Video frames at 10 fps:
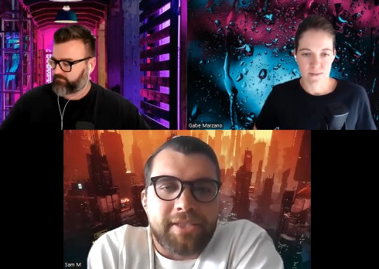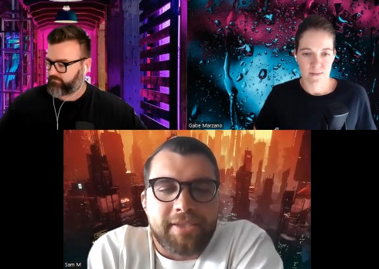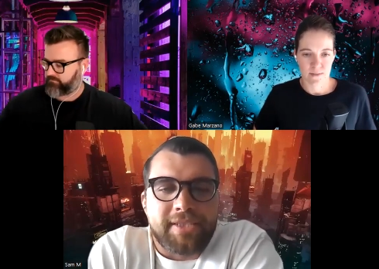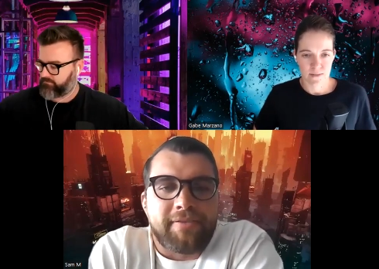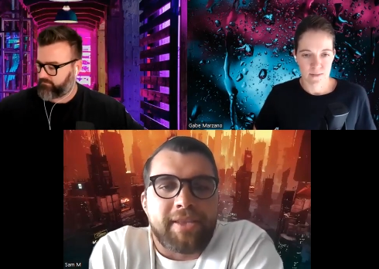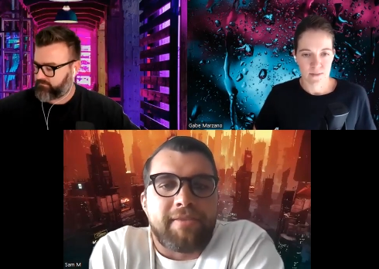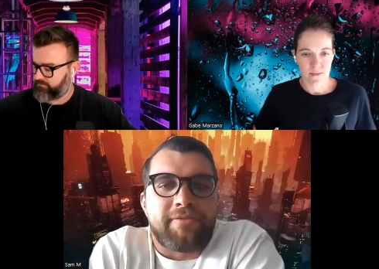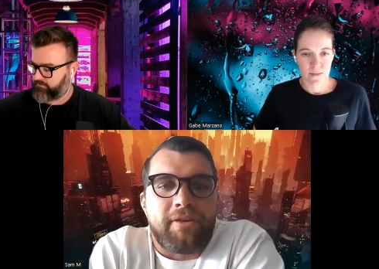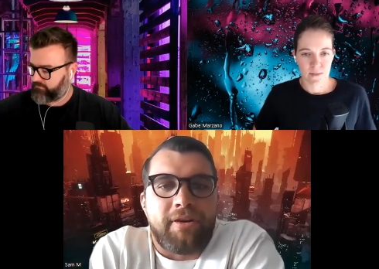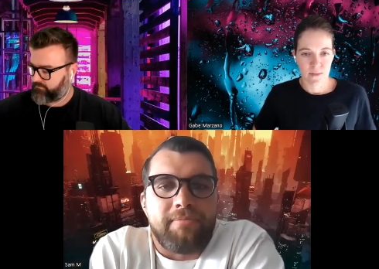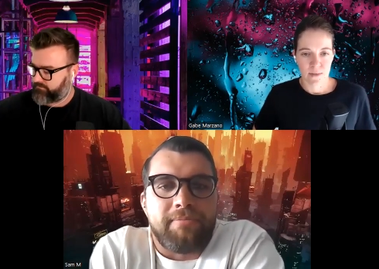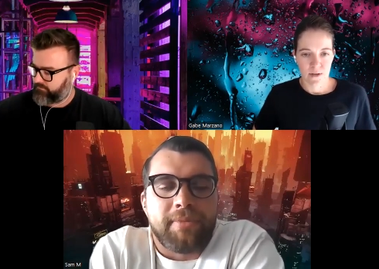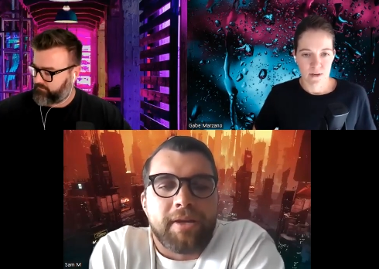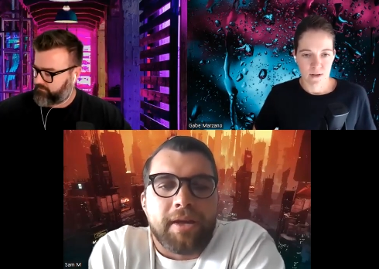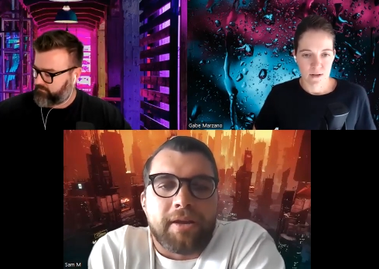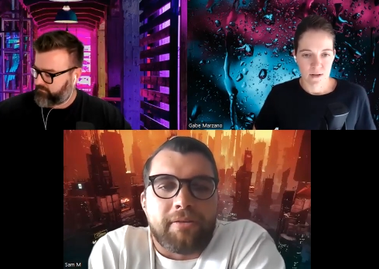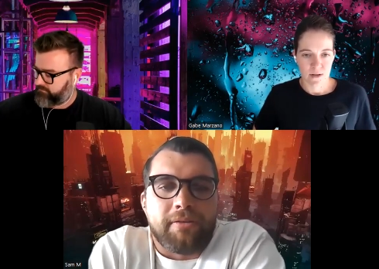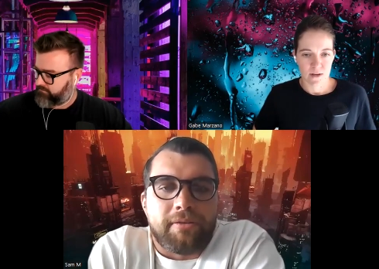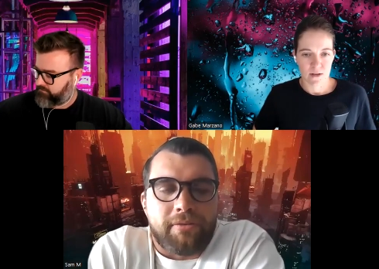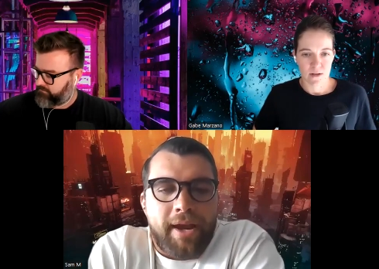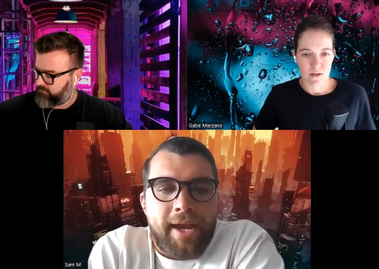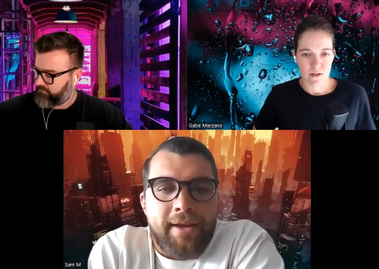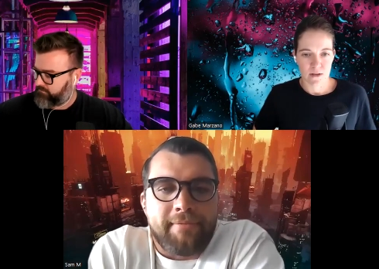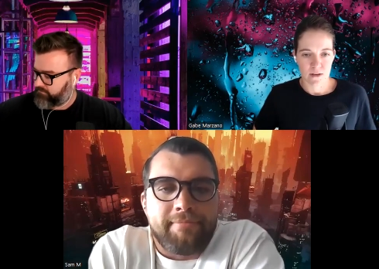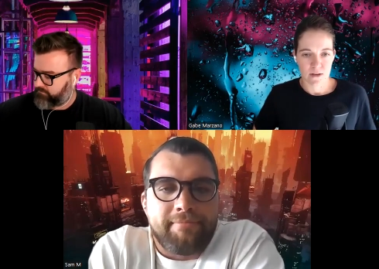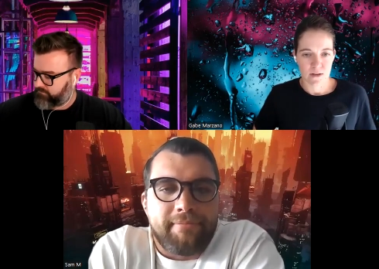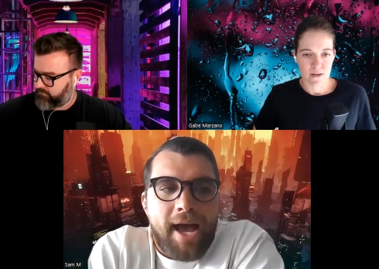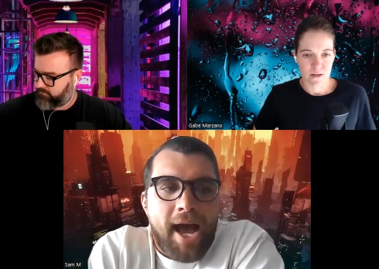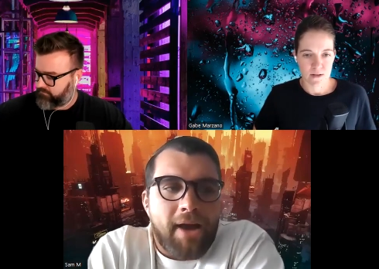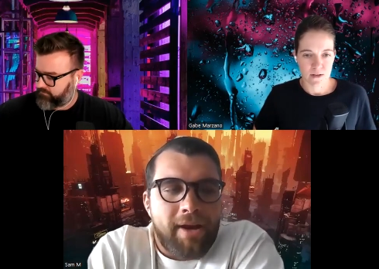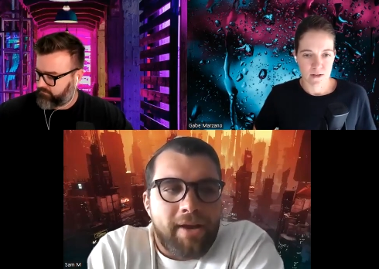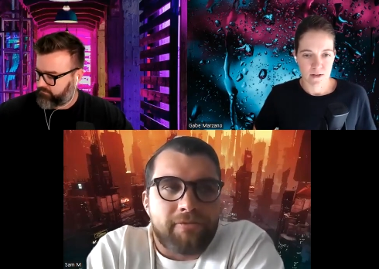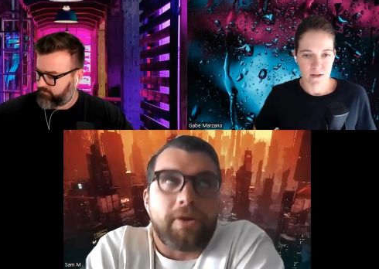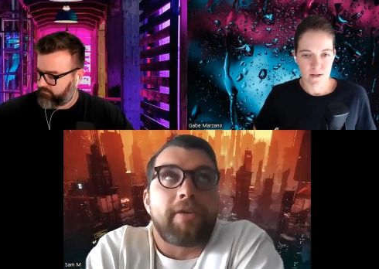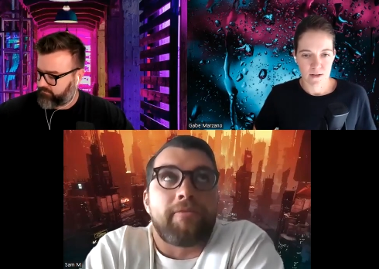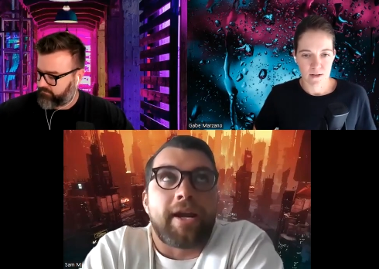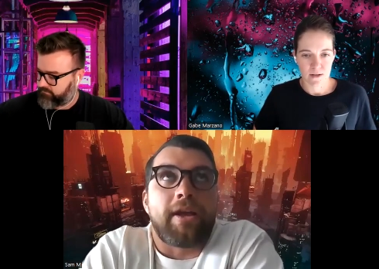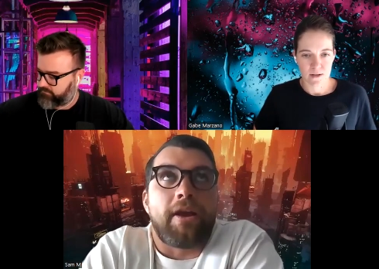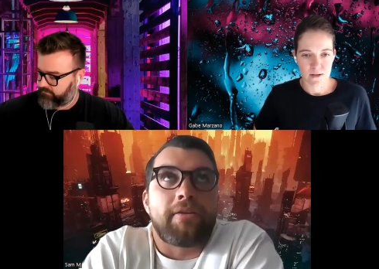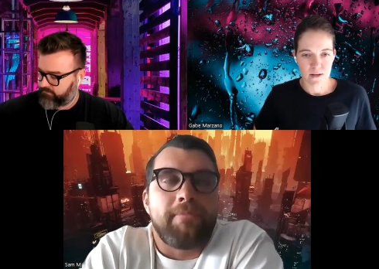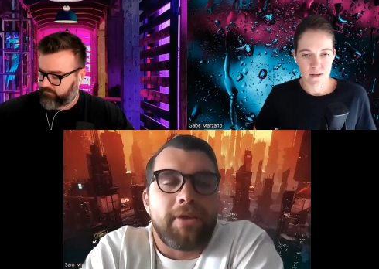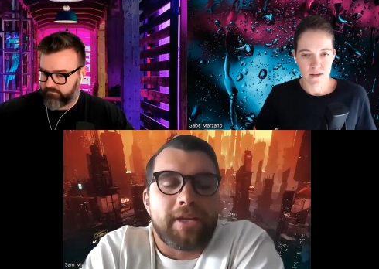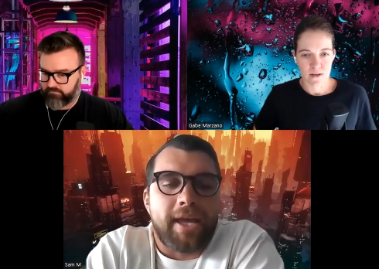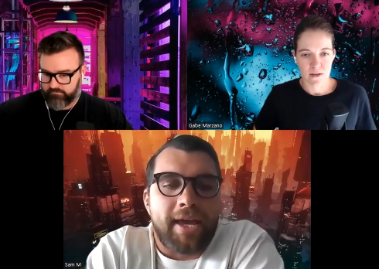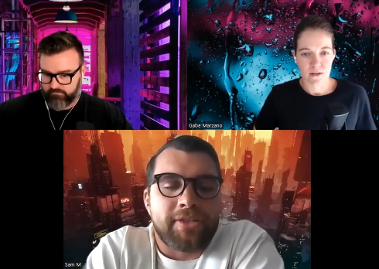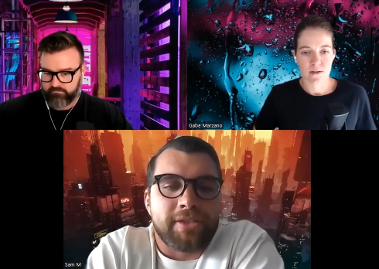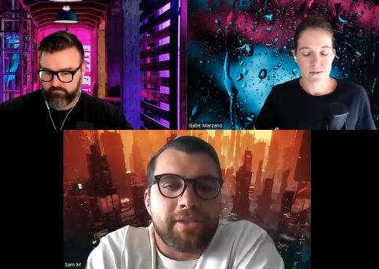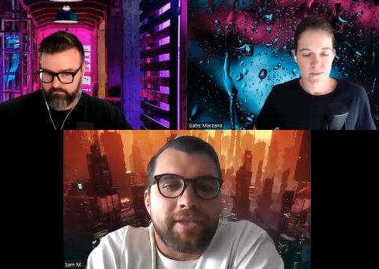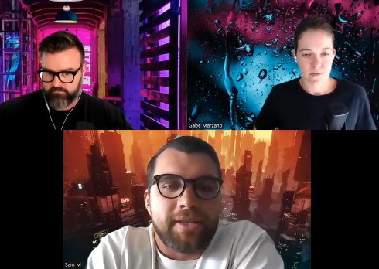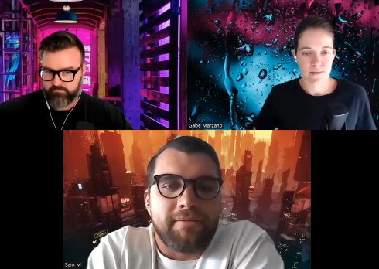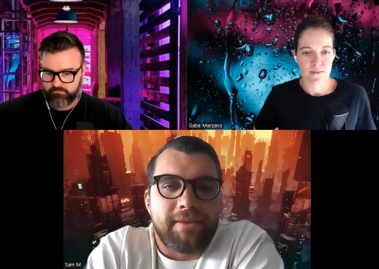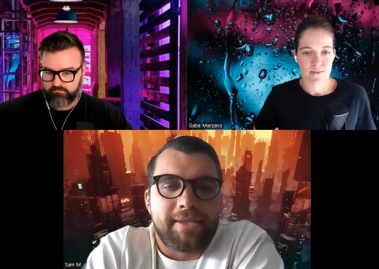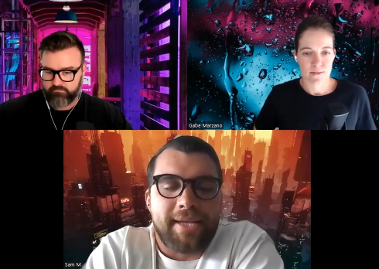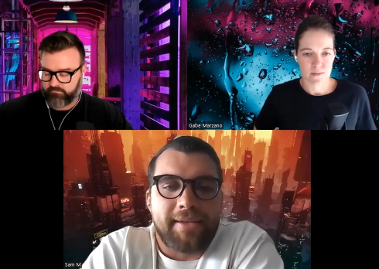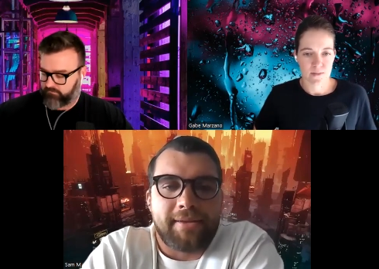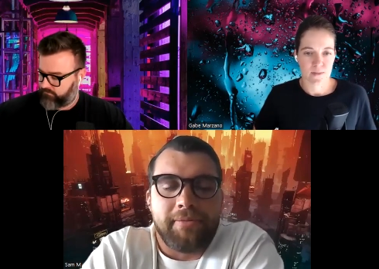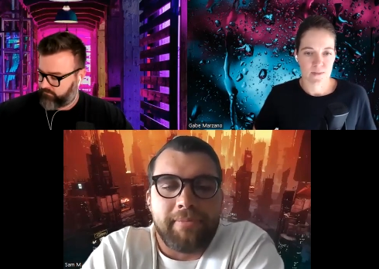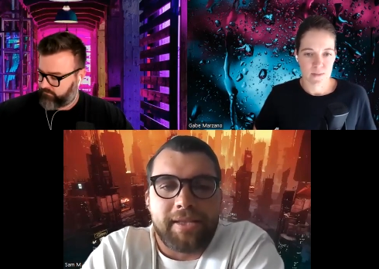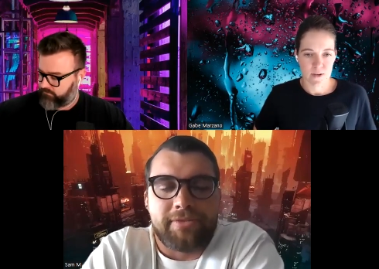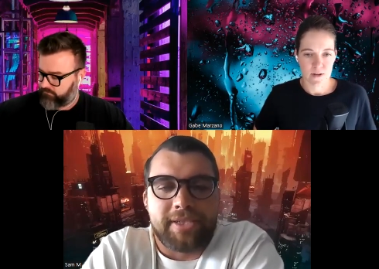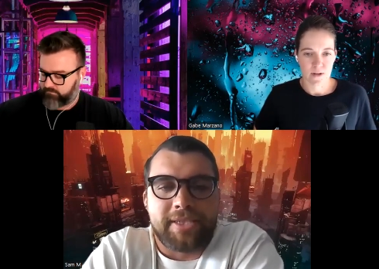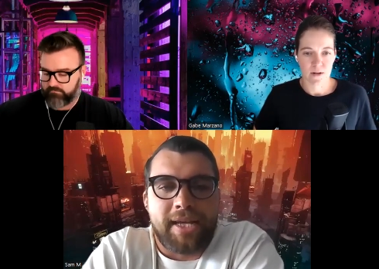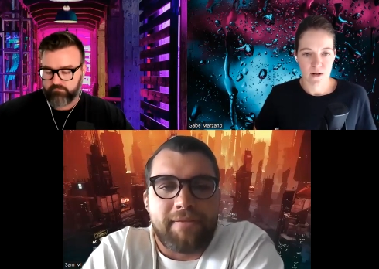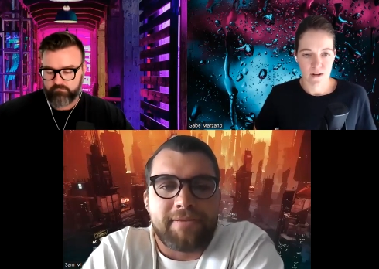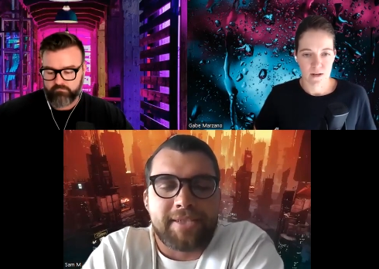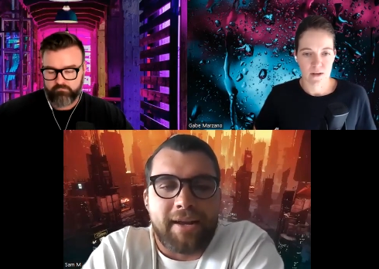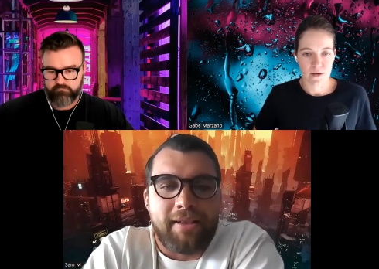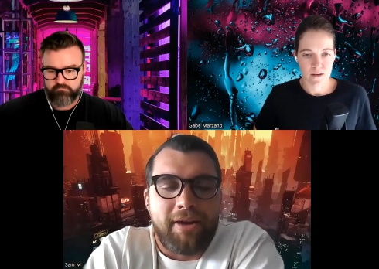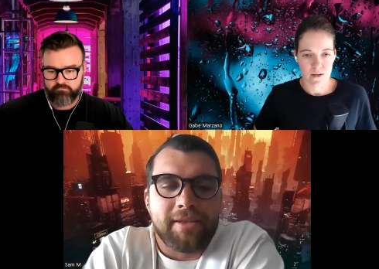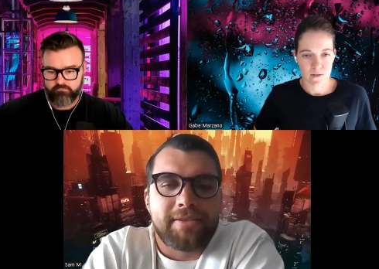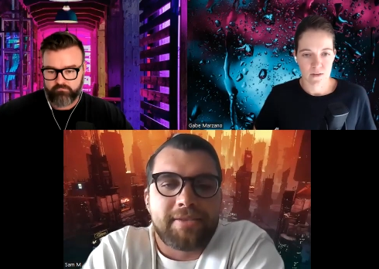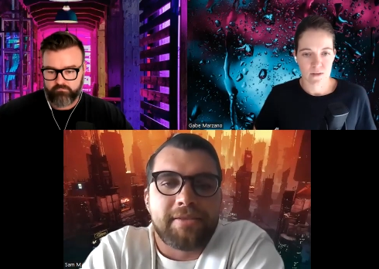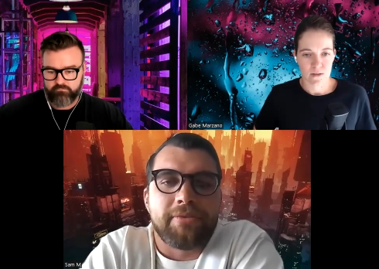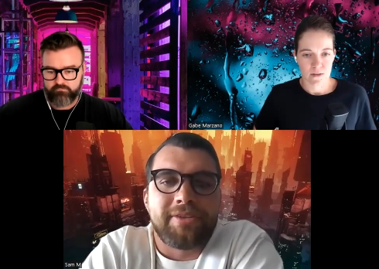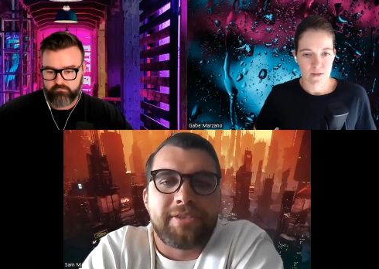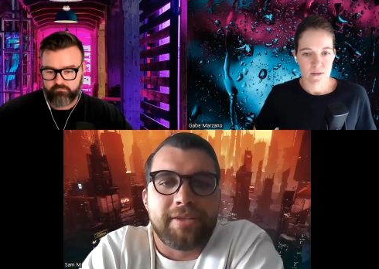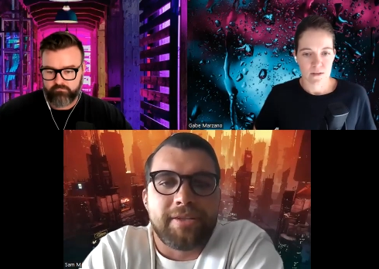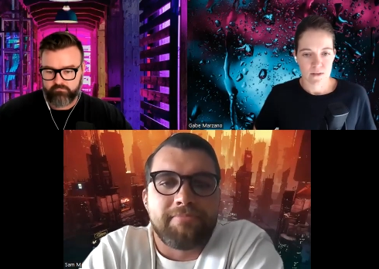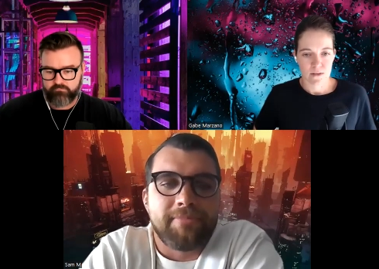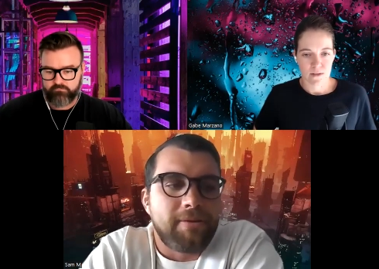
Speaker 1: So it's everything from green RF, right, radio communications, and the tactical military stuff, satellites, through to